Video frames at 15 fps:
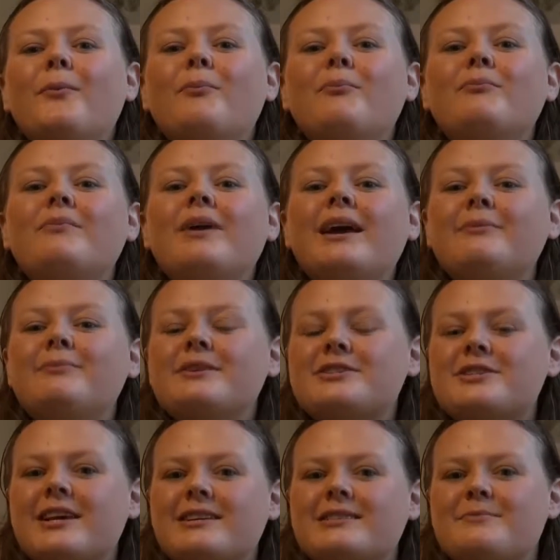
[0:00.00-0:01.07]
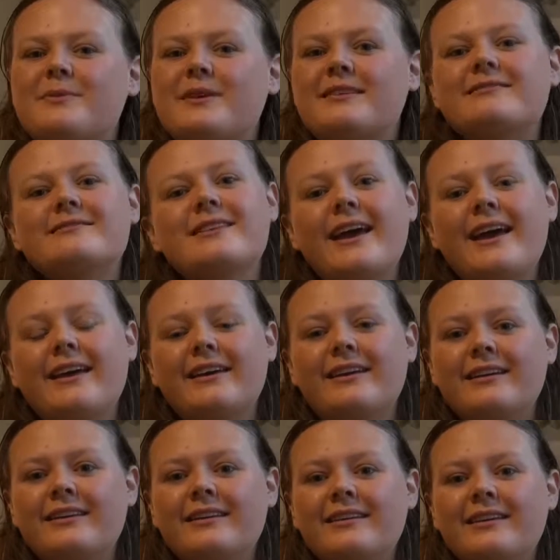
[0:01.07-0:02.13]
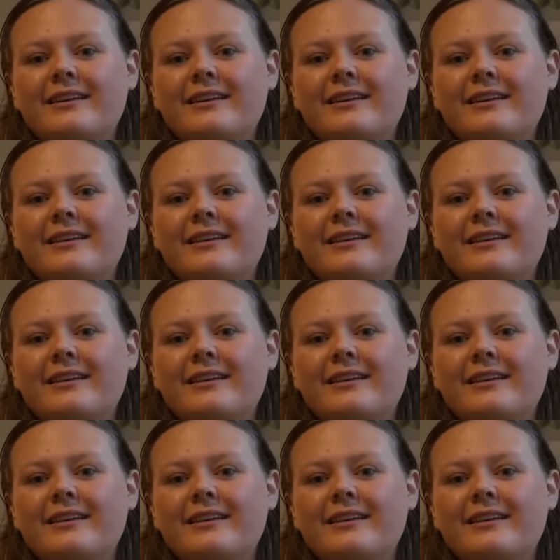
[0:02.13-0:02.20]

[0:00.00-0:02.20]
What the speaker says: Maybe Shakespeare is saying